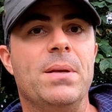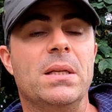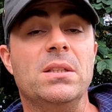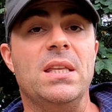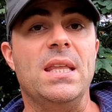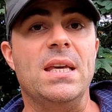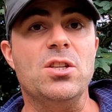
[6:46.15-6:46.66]

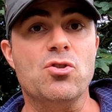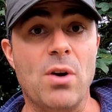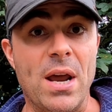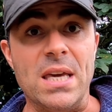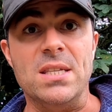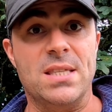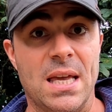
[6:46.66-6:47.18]
building their
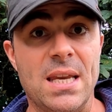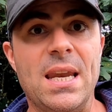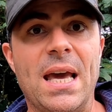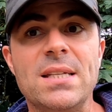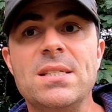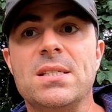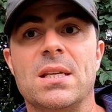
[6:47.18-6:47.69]
drays, their
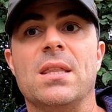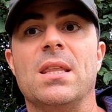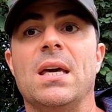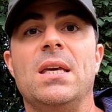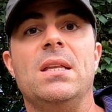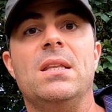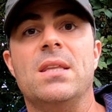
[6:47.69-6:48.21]
nests that
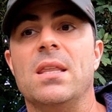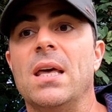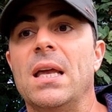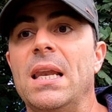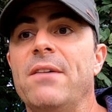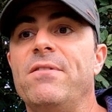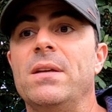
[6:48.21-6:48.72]
they, that
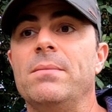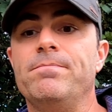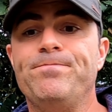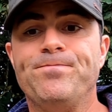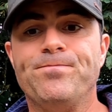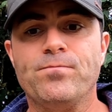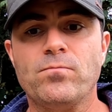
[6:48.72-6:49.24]
they live in.